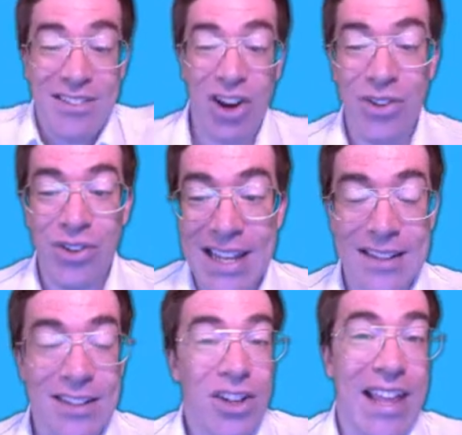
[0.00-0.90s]
They're not
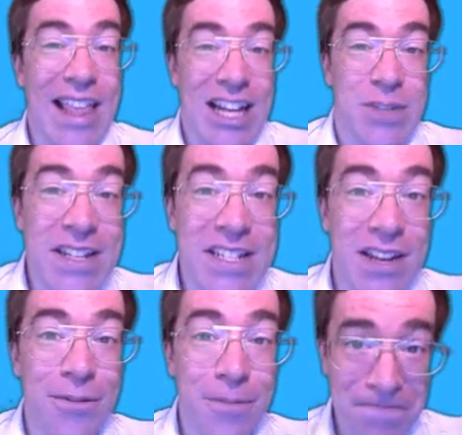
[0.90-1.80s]
really that
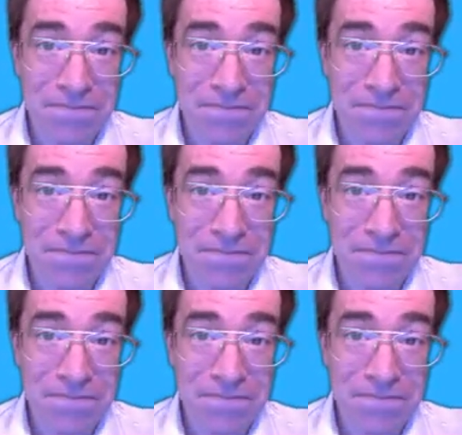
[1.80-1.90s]
expensive,